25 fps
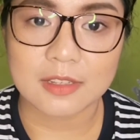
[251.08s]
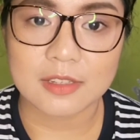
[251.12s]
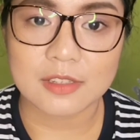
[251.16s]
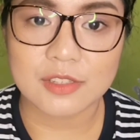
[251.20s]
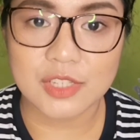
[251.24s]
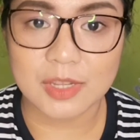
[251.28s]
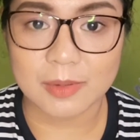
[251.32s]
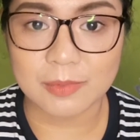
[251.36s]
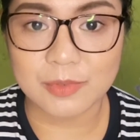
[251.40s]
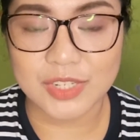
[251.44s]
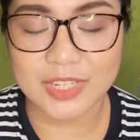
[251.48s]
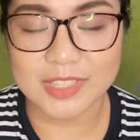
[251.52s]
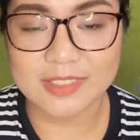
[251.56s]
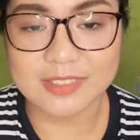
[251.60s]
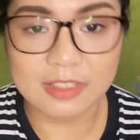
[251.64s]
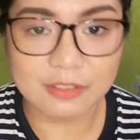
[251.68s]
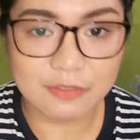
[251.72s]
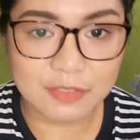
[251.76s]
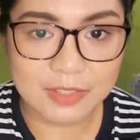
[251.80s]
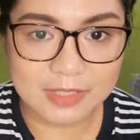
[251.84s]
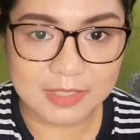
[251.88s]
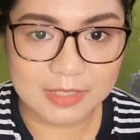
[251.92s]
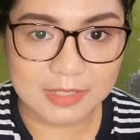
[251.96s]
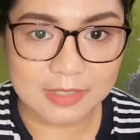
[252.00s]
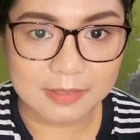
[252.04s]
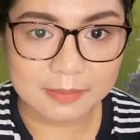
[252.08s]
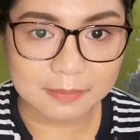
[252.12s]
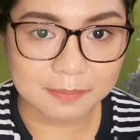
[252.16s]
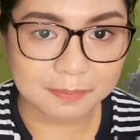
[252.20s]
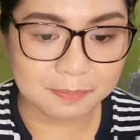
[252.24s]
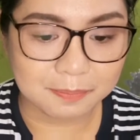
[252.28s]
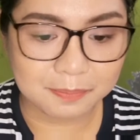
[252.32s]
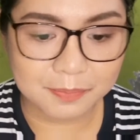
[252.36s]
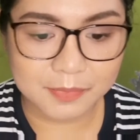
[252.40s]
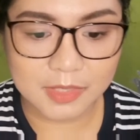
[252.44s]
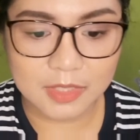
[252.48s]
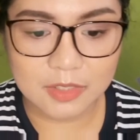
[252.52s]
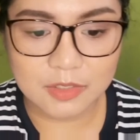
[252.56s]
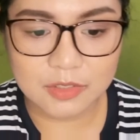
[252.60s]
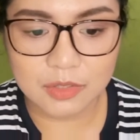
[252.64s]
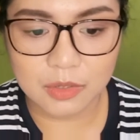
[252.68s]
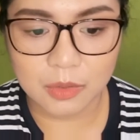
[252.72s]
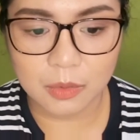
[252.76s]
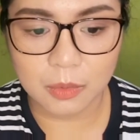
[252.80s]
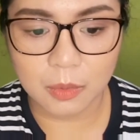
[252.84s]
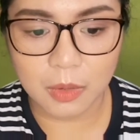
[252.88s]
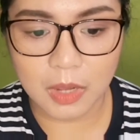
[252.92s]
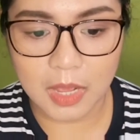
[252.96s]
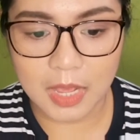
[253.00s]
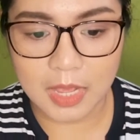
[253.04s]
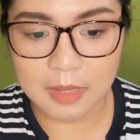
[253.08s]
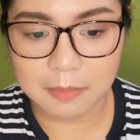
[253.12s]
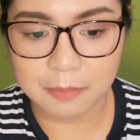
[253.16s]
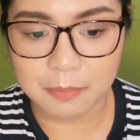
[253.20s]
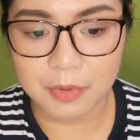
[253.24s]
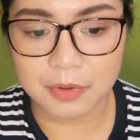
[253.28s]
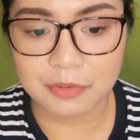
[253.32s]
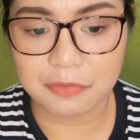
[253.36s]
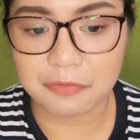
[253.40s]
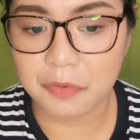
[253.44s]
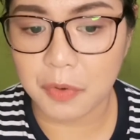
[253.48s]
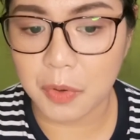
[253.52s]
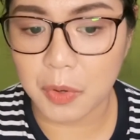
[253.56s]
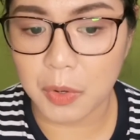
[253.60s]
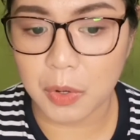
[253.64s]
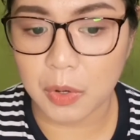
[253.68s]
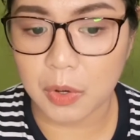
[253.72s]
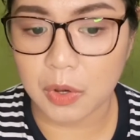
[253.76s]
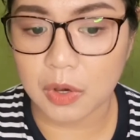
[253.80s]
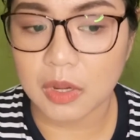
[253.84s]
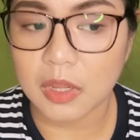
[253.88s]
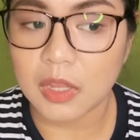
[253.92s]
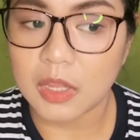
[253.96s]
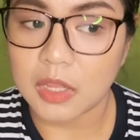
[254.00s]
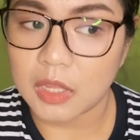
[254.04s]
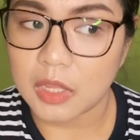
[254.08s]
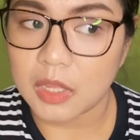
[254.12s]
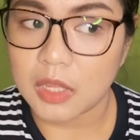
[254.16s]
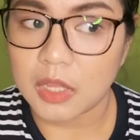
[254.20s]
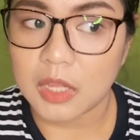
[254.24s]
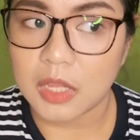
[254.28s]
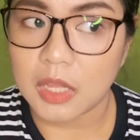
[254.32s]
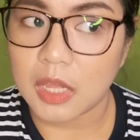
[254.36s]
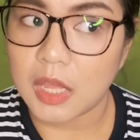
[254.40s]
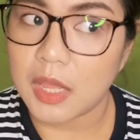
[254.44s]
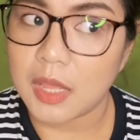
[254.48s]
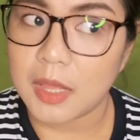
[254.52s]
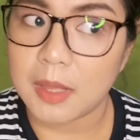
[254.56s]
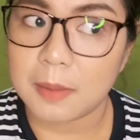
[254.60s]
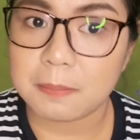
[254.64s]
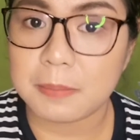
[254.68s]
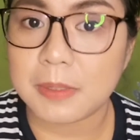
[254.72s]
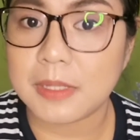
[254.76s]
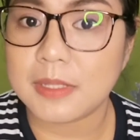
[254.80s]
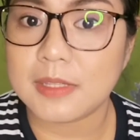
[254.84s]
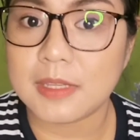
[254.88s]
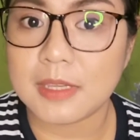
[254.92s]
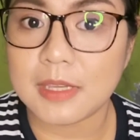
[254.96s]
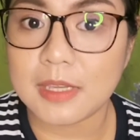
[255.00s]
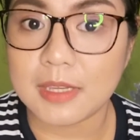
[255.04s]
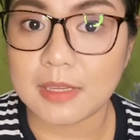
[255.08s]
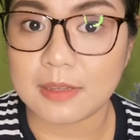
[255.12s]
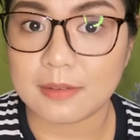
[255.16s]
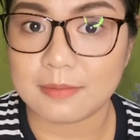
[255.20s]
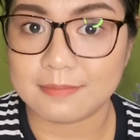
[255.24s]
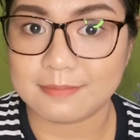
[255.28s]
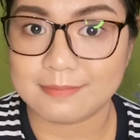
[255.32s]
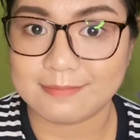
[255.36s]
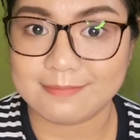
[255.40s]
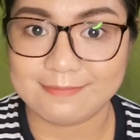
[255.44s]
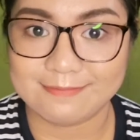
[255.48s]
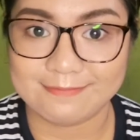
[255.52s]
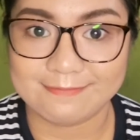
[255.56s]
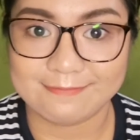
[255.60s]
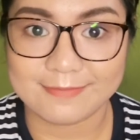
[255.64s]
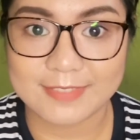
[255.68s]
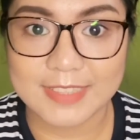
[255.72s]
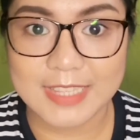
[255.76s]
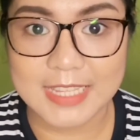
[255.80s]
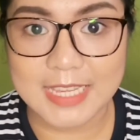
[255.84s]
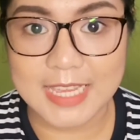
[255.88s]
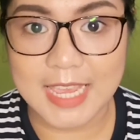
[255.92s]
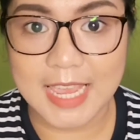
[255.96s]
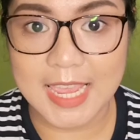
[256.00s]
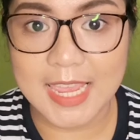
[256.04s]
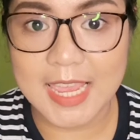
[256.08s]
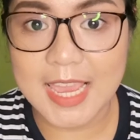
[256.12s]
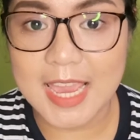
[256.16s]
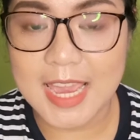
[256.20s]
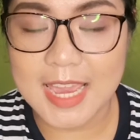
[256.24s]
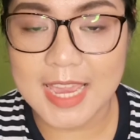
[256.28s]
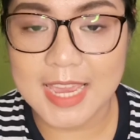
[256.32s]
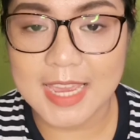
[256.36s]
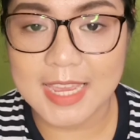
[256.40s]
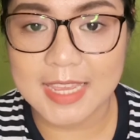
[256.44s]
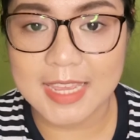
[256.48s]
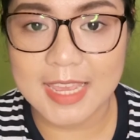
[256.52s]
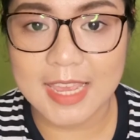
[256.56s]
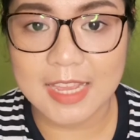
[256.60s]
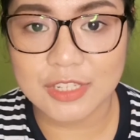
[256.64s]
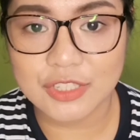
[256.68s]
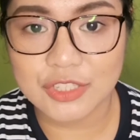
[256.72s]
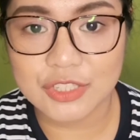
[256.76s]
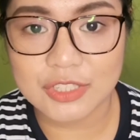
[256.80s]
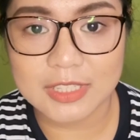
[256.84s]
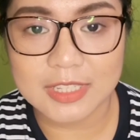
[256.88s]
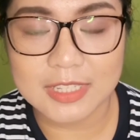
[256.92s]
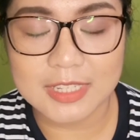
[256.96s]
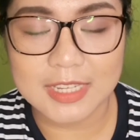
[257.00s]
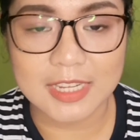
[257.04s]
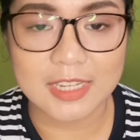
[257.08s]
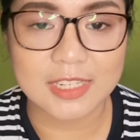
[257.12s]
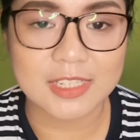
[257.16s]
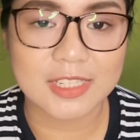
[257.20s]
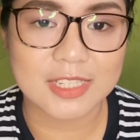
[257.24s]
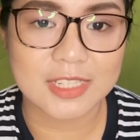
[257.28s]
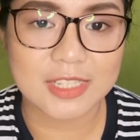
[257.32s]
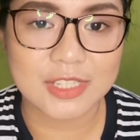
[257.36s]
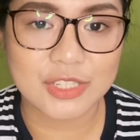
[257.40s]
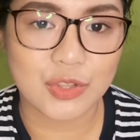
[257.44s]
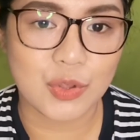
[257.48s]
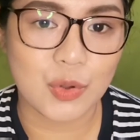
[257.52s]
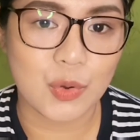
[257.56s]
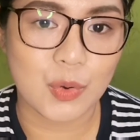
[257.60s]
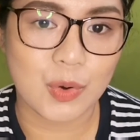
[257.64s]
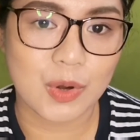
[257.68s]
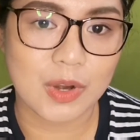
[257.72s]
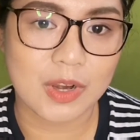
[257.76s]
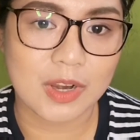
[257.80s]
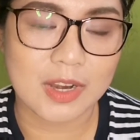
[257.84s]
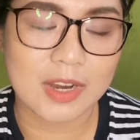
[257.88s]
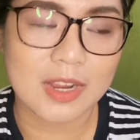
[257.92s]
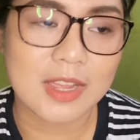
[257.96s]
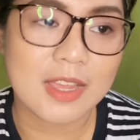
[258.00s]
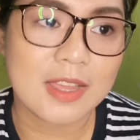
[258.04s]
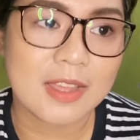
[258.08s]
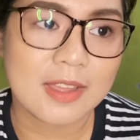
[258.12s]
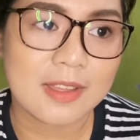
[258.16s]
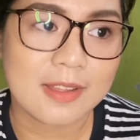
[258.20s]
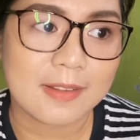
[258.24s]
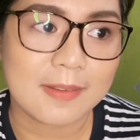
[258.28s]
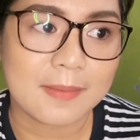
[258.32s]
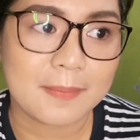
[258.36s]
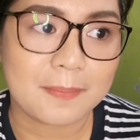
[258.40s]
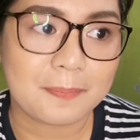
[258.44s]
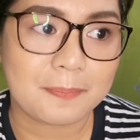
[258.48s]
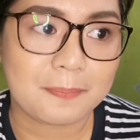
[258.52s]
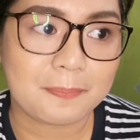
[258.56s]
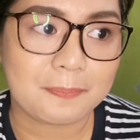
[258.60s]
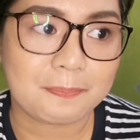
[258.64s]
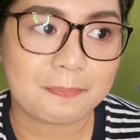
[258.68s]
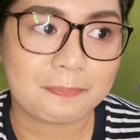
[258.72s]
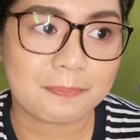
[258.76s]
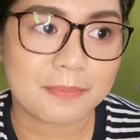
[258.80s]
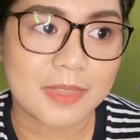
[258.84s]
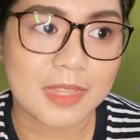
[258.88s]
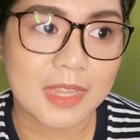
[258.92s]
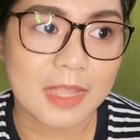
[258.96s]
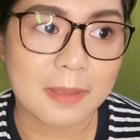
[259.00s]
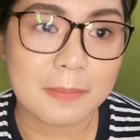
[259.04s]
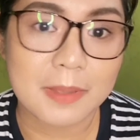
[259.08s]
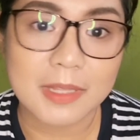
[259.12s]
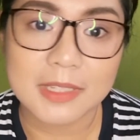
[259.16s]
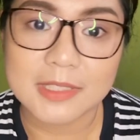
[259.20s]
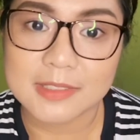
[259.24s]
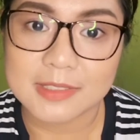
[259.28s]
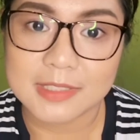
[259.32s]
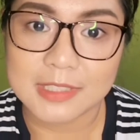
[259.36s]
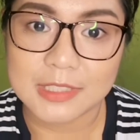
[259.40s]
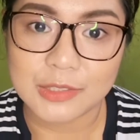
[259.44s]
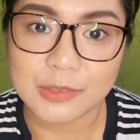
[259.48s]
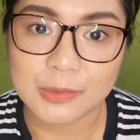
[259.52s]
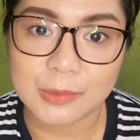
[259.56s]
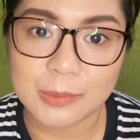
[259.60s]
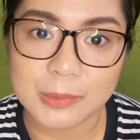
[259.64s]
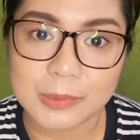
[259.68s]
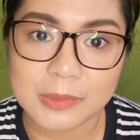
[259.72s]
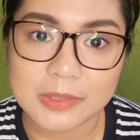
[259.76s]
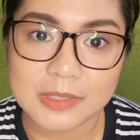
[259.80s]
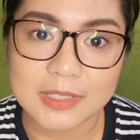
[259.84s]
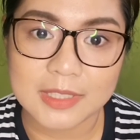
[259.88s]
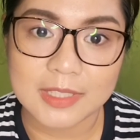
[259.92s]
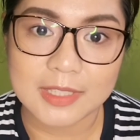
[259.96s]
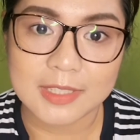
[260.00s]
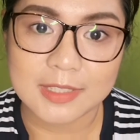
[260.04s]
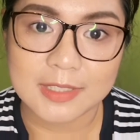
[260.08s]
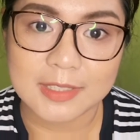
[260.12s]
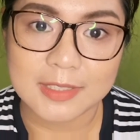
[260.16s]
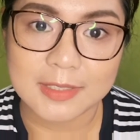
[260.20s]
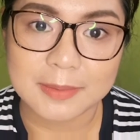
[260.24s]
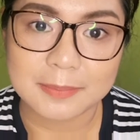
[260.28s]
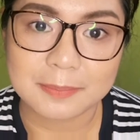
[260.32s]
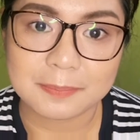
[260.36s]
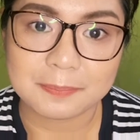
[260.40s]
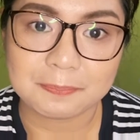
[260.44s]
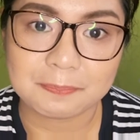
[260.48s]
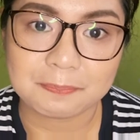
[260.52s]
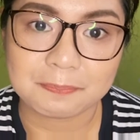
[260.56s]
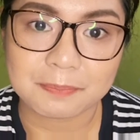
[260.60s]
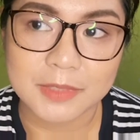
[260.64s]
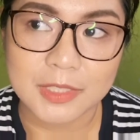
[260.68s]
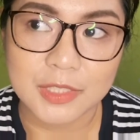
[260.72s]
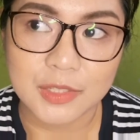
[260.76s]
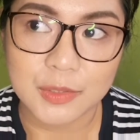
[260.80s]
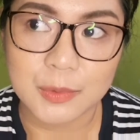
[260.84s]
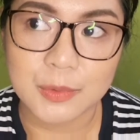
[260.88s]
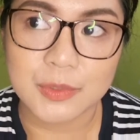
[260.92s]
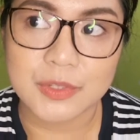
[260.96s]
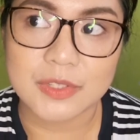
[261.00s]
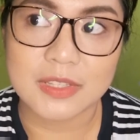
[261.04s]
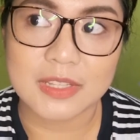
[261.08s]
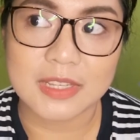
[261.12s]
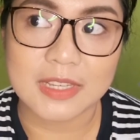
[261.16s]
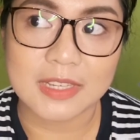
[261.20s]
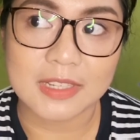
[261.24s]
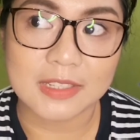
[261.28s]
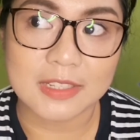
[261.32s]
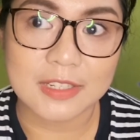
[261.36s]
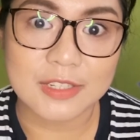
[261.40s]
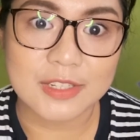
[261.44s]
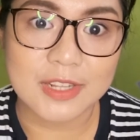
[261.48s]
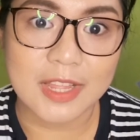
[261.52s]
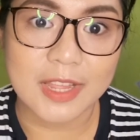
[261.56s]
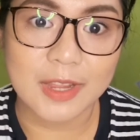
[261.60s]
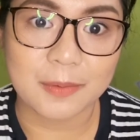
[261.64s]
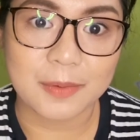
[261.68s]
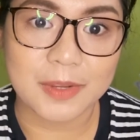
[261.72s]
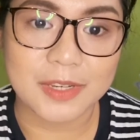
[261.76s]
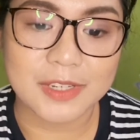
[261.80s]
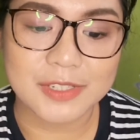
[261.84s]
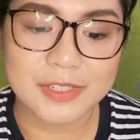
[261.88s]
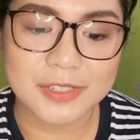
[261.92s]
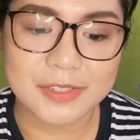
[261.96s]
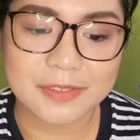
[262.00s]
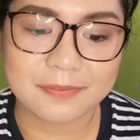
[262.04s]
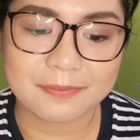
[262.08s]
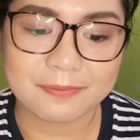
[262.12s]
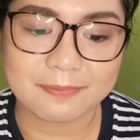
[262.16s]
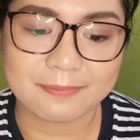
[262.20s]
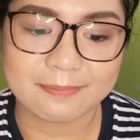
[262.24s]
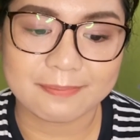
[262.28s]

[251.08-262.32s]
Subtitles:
subjectivity. So I prefer PTE. The AI actually gauges your ability to use the English language.